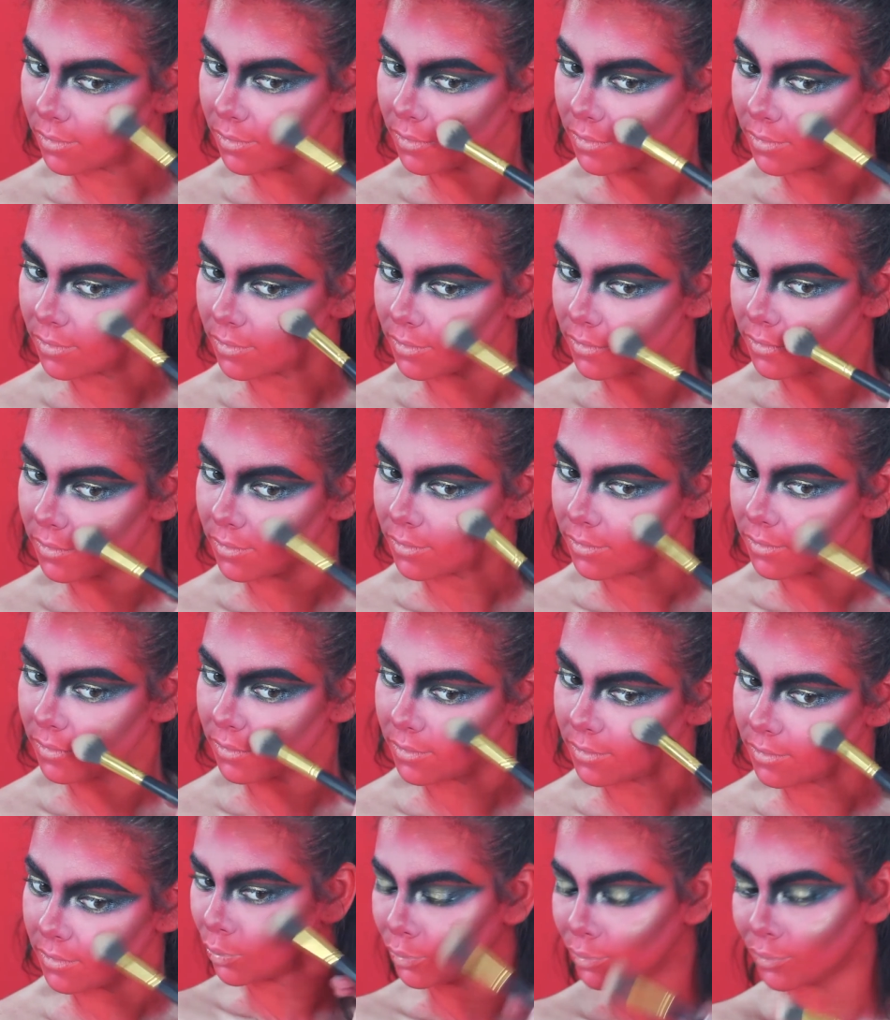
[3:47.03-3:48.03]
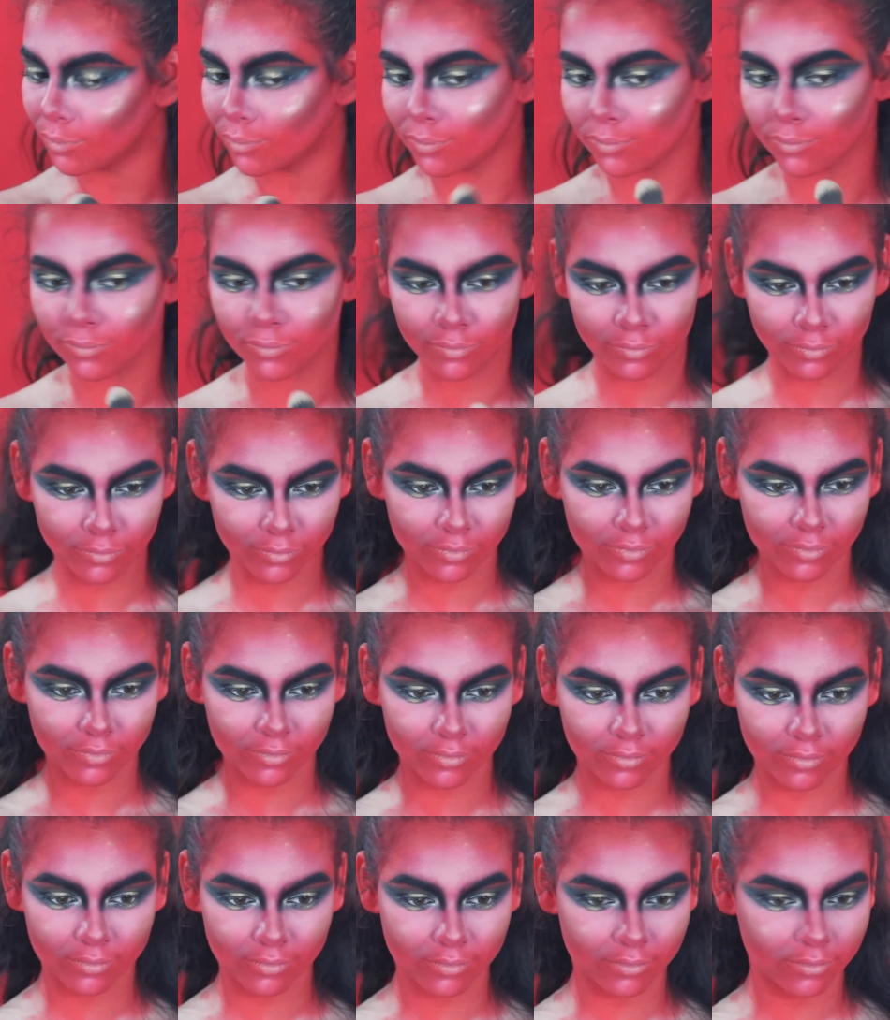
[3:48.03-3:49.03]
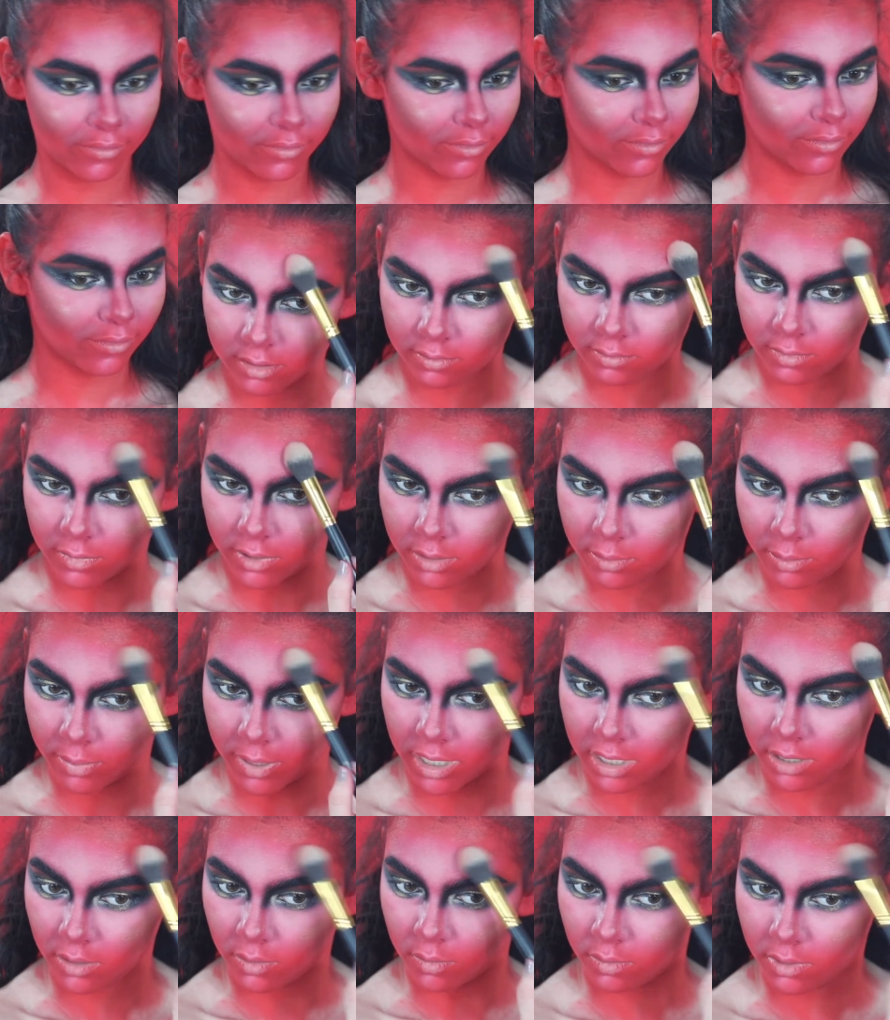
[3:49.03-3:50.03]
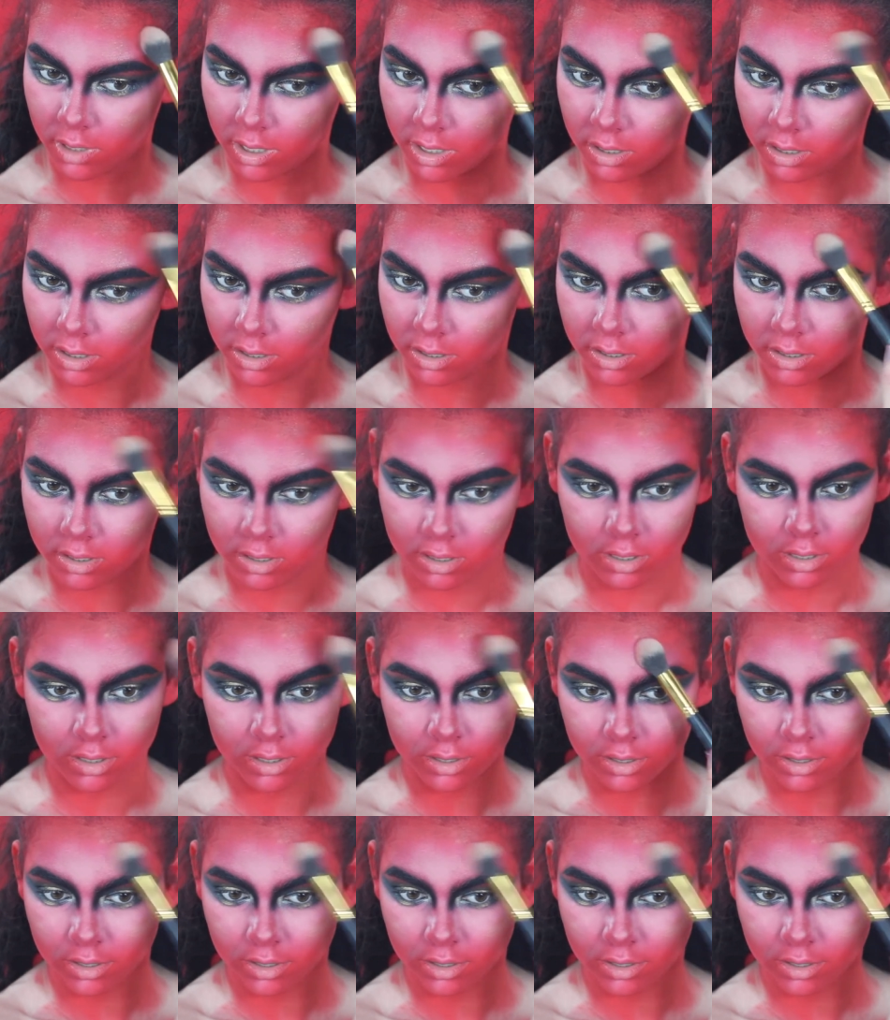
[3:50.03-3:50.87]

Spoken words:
Now I'm applying highlight and blush as I would normally use, and for blush I'm using